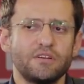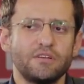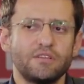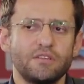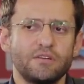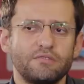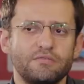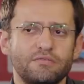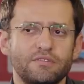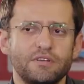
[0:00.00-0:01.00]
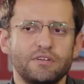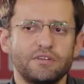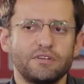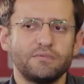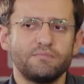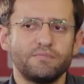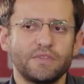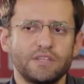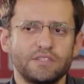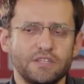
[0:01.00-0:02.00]
a lot of uh,
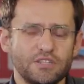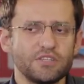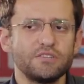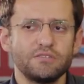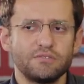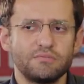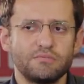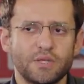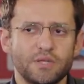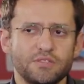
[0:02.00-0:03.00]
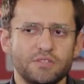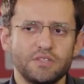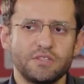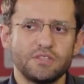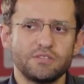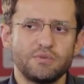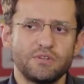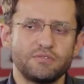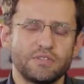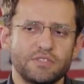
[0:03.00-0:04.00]
attention because he, he's one
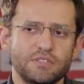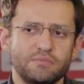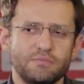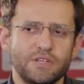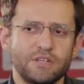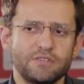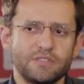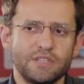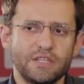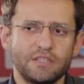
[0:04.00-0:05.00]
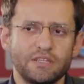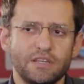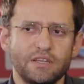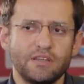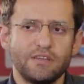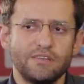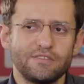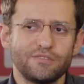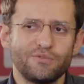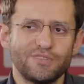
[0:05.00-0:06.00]
of those players that
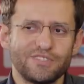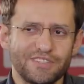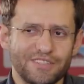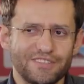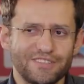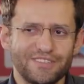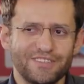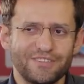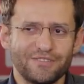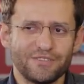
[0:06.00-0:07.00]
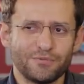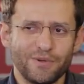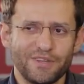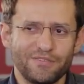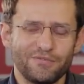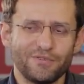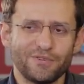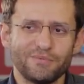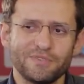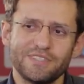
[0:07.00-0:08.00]
is always there. You know, he's waiting
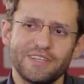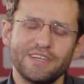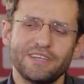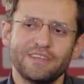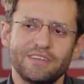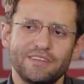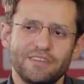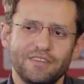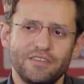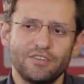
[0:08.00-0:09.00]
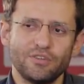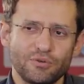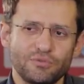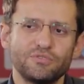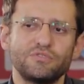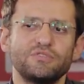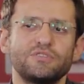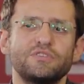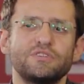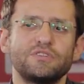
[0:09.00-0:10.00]
for a mistake. He, he knows
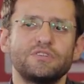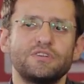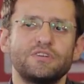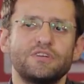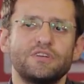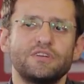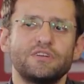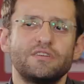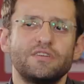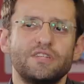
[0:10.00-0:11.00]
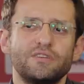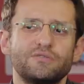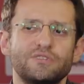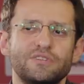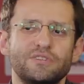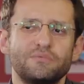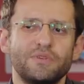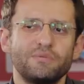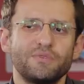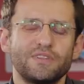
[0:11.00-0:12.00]
uh, he knows that the
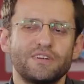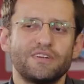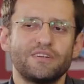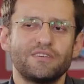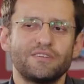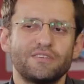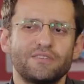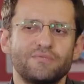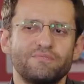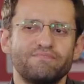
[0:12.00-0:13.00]
people are